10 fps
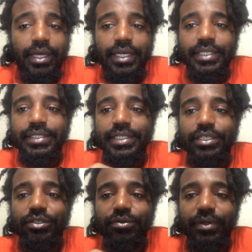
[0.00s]

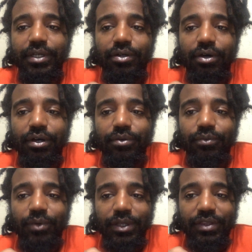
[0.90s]
continuing
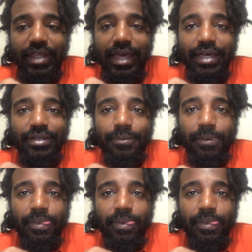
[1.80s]
on with that.